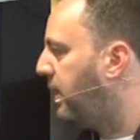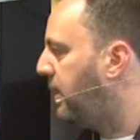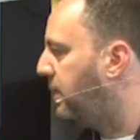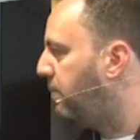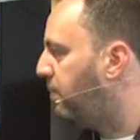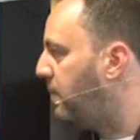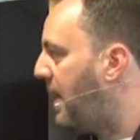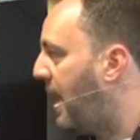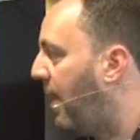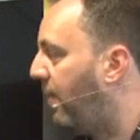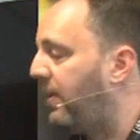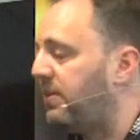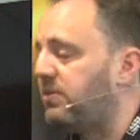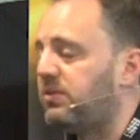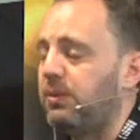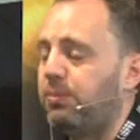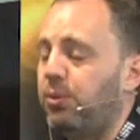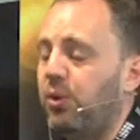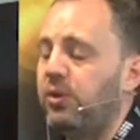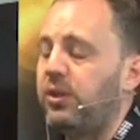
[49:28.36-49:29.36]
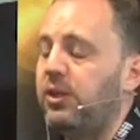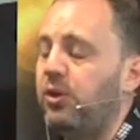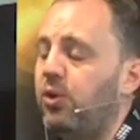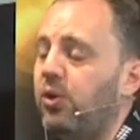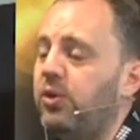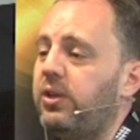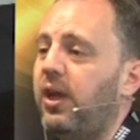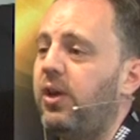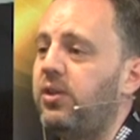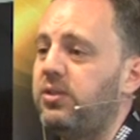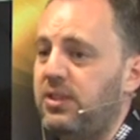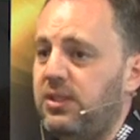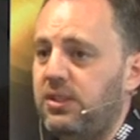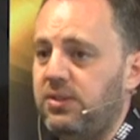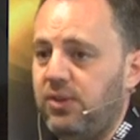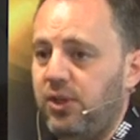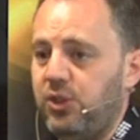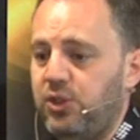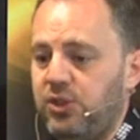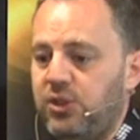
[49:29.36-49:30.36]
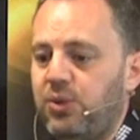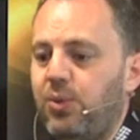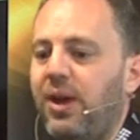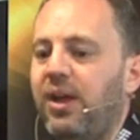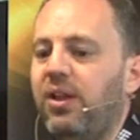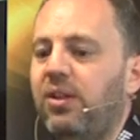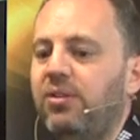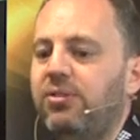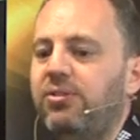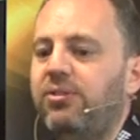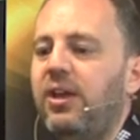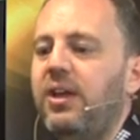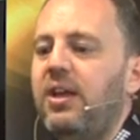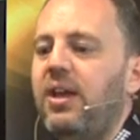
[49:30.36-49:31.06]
now they've supported audio since version 12.